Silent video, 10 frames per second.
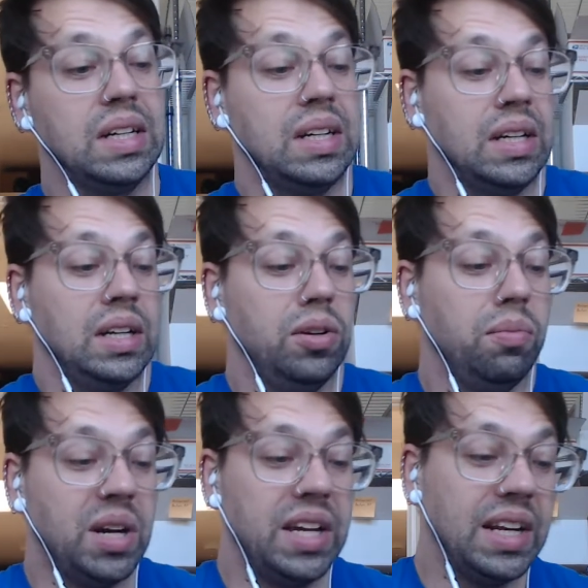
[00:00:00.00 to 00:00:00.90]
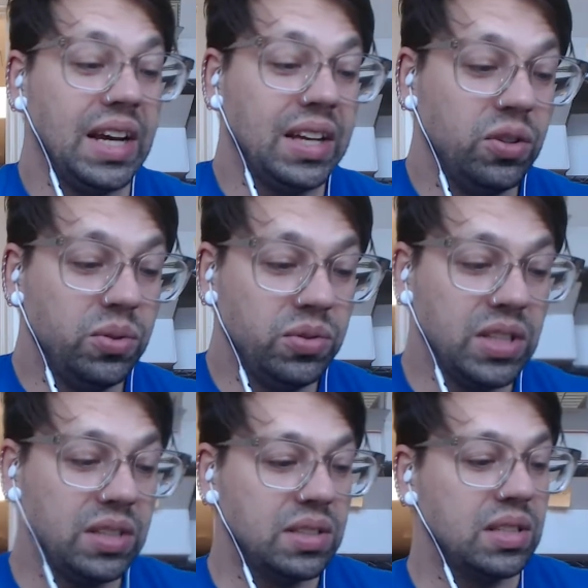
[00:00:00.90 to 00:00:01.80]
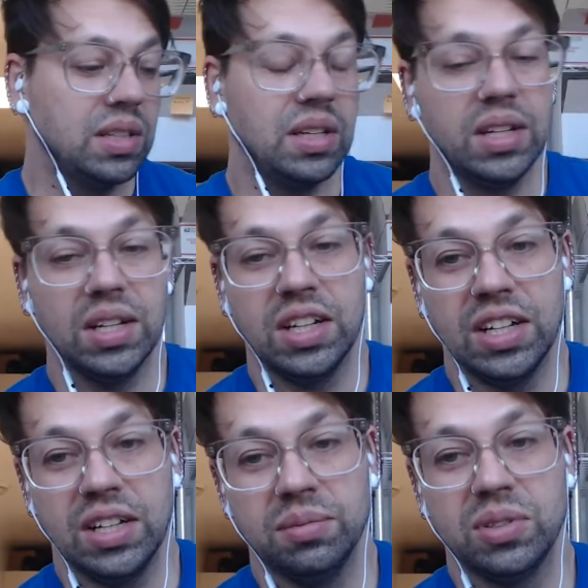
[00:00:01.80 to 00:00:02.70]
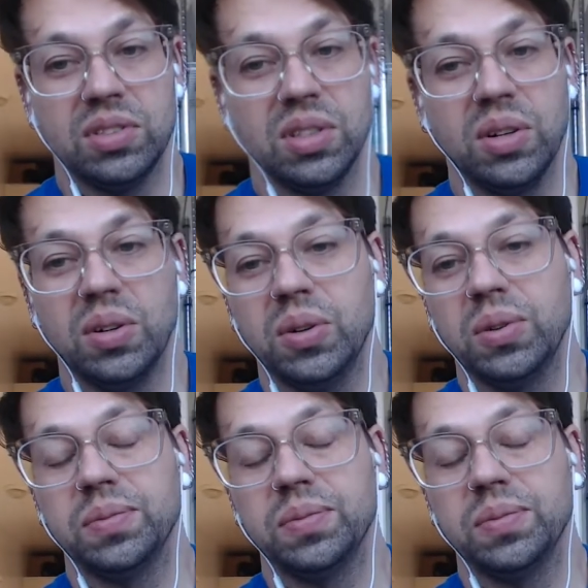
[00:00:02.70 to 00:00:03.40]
you might not use it. So